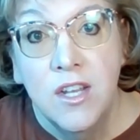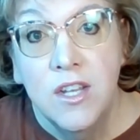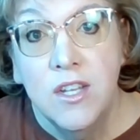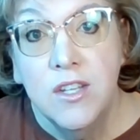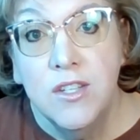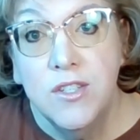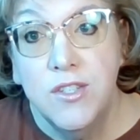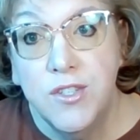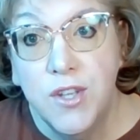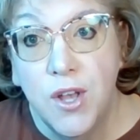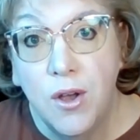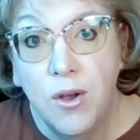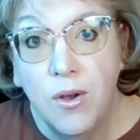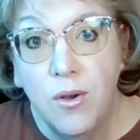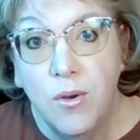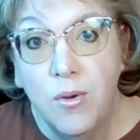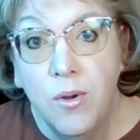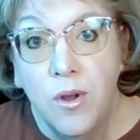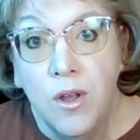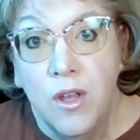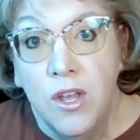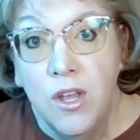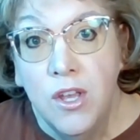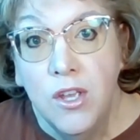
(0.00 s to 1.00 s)

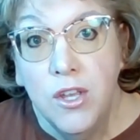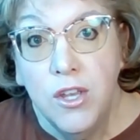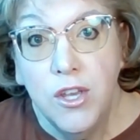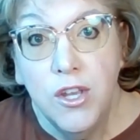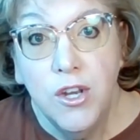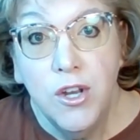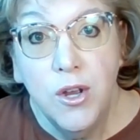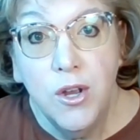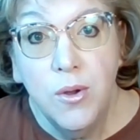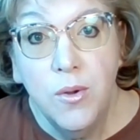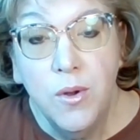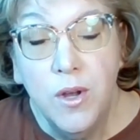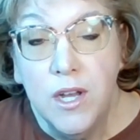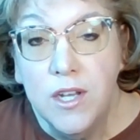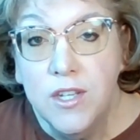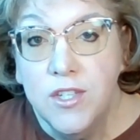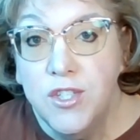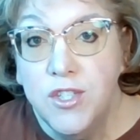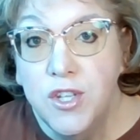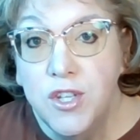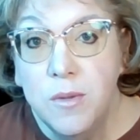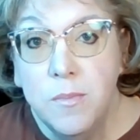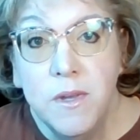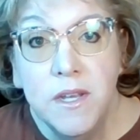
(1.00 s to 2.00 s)
So, you know,
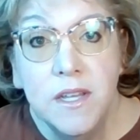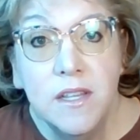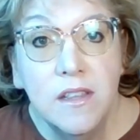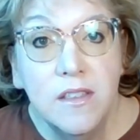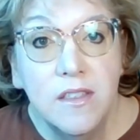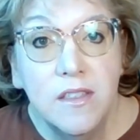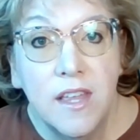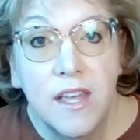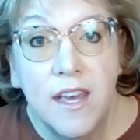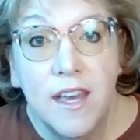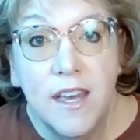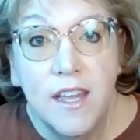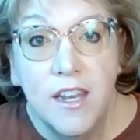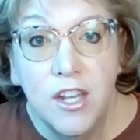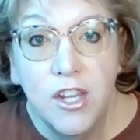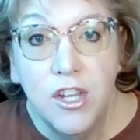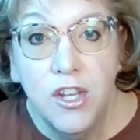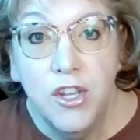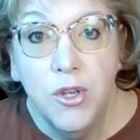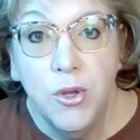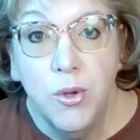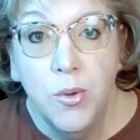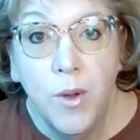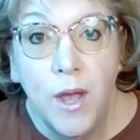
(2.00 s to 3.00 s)
assuming that
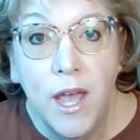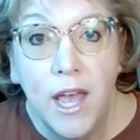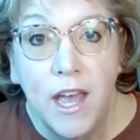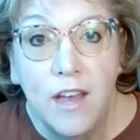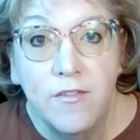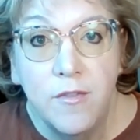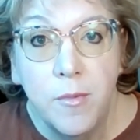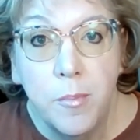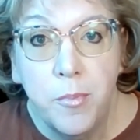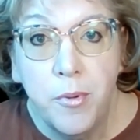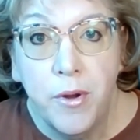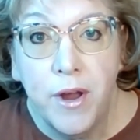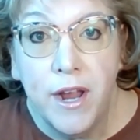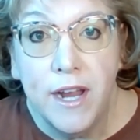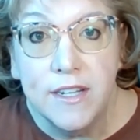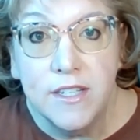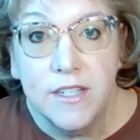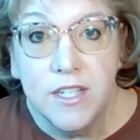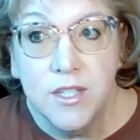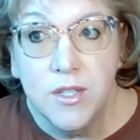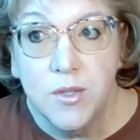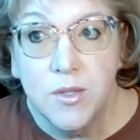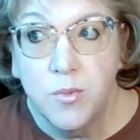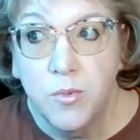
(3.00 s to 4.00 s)
you have a
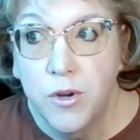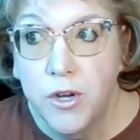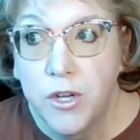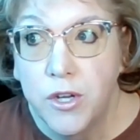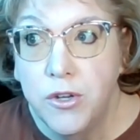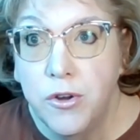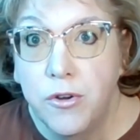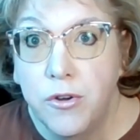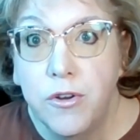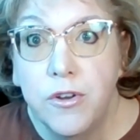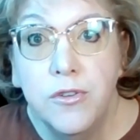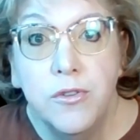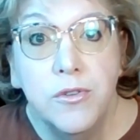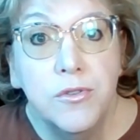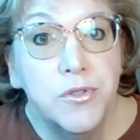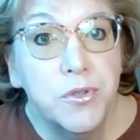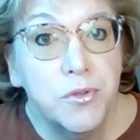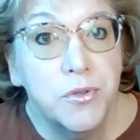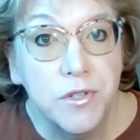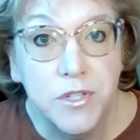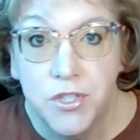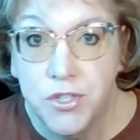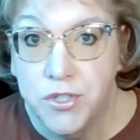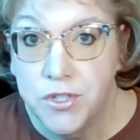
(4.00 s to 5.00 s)
practice where you're a
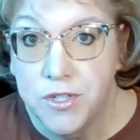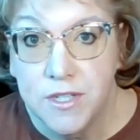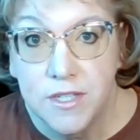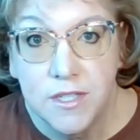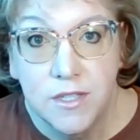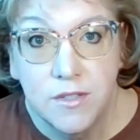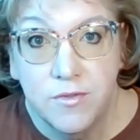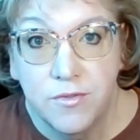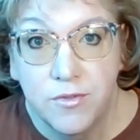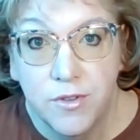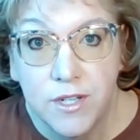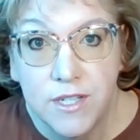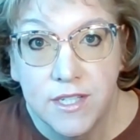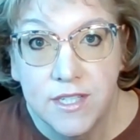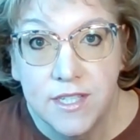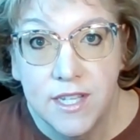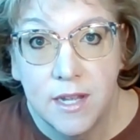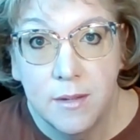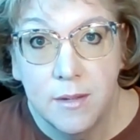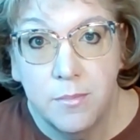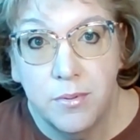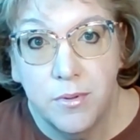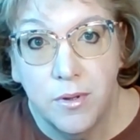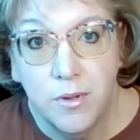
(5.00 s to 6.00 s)
nutritionist, for
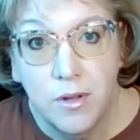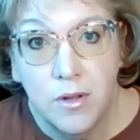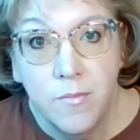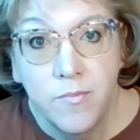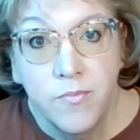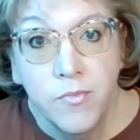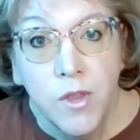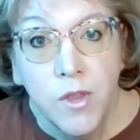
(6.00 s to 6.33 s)
example,